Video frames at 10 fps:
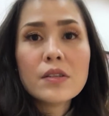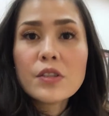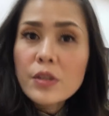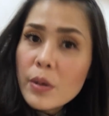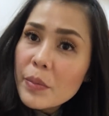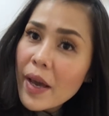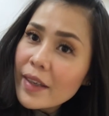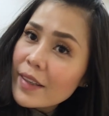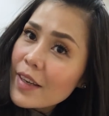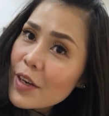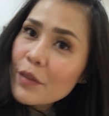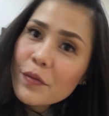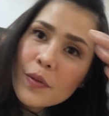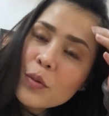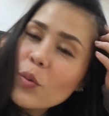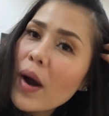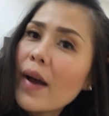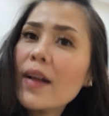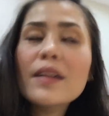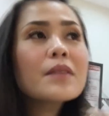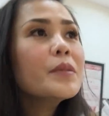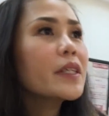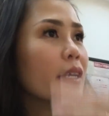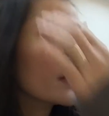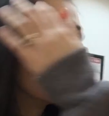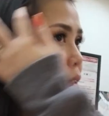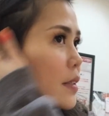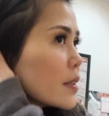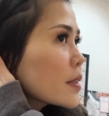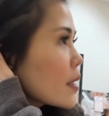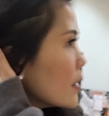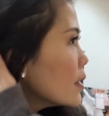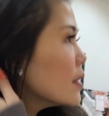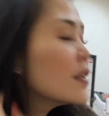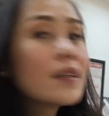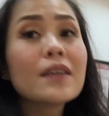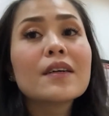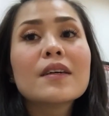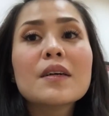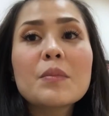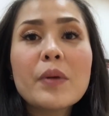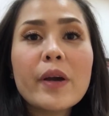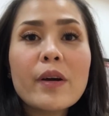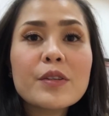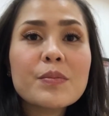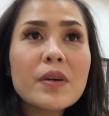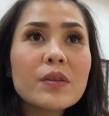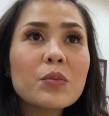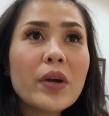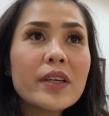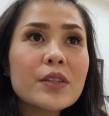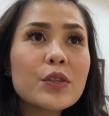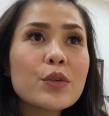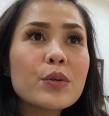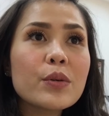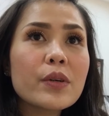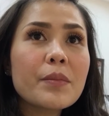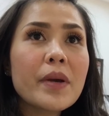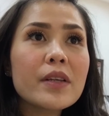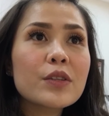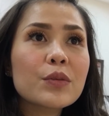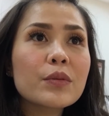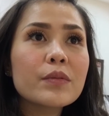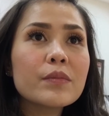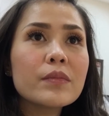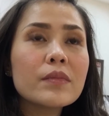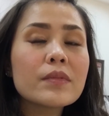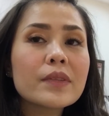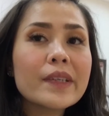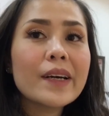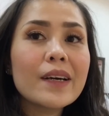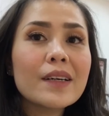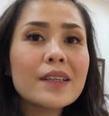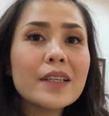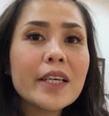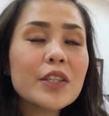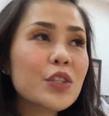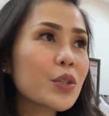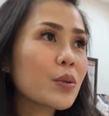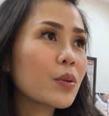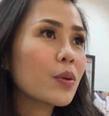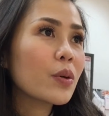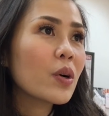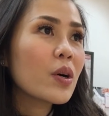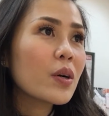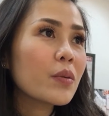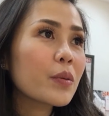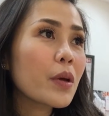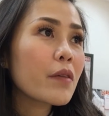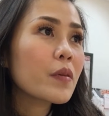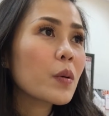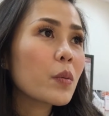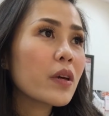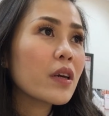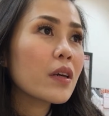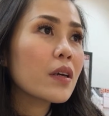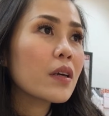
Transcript: So I'm hanging here for a while because my husband went to the men's room. Yeah, he needs to. Whenever we